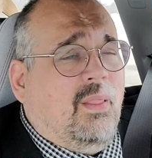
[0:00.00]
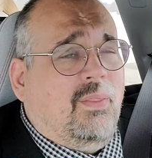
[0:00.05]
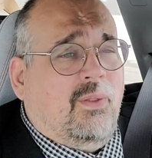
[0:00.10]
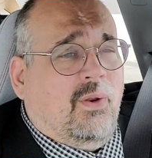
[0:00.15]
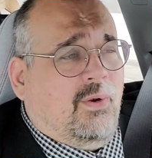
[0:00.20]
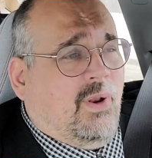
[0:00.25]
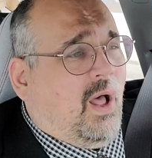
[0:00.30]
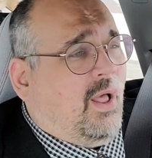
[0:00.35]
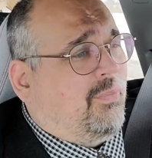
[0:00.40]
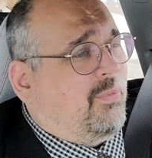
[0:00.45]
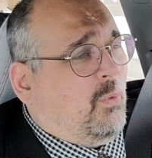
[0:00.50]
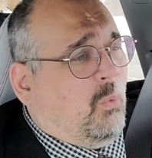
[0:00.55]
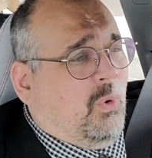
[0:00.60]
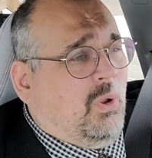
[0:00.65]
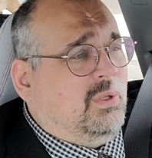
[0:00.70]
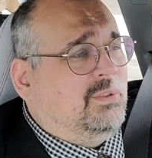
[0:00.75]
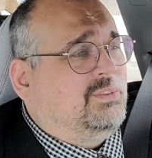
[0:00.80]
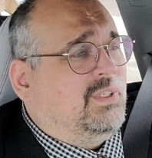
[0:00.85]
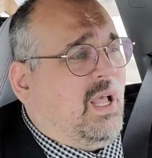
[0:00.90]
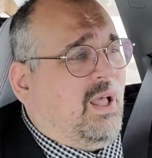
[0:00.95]
They're not the
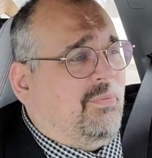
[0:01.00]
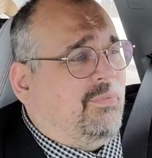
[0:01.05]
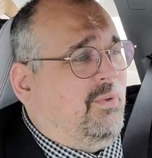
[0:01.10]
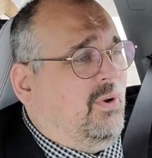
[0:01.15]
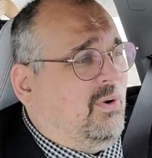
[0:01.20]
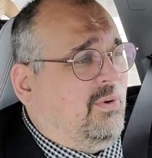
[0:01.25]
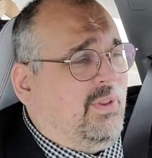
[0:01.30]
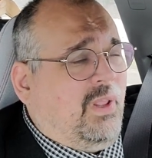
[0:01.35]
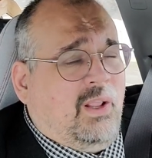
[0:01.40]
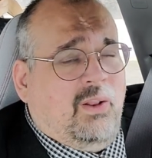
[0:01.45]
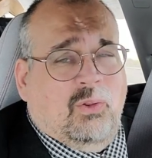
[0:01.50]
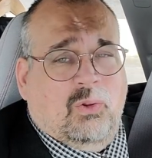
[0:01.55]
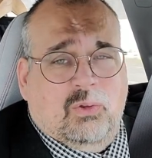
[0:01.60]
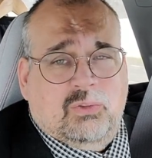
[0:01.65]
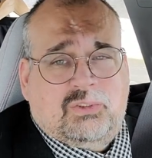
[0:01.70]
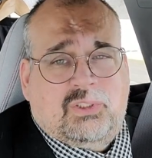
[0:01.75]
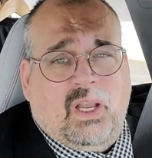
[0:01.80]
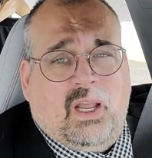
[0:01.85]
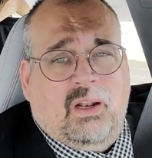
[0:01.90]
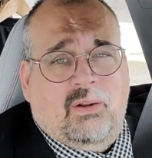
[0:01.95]
ones out there taking
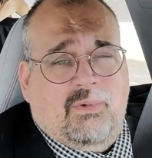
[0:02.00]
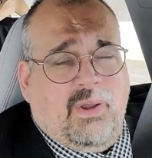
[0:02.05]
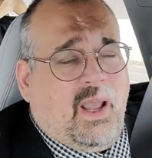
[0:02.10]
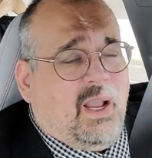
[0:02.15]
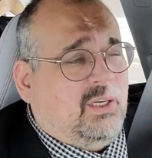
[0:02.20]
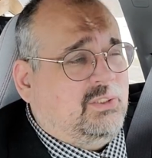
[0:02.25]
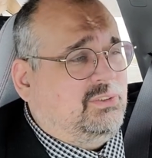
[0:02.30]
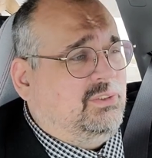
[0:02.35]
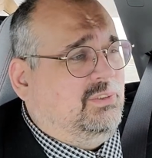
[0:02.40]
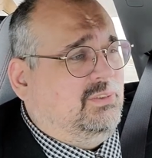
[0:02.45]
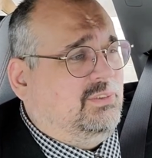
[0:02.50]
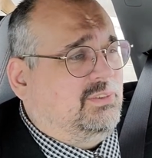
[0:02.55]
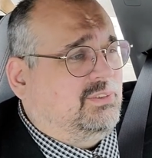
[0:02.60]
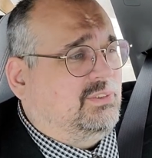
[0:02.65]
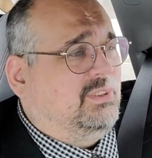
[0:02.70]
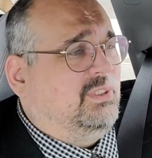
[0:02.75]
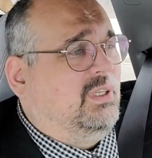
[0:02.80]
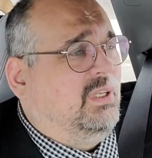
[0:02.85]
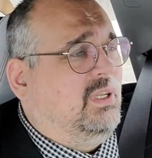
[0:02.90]
those kind of actions.